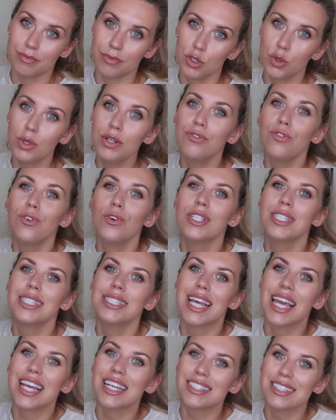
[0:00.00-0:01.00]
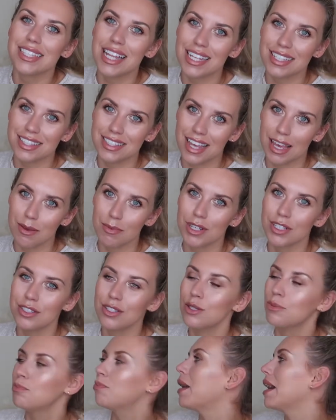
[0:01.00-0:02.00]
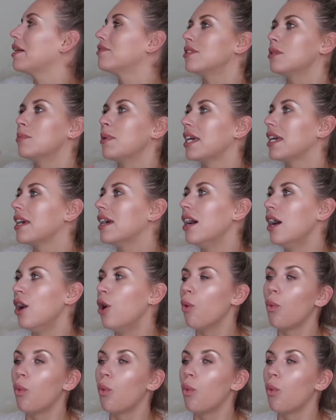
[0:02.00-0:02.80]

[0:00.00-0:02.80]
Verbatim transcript: 24 6 let's say because there's bound to be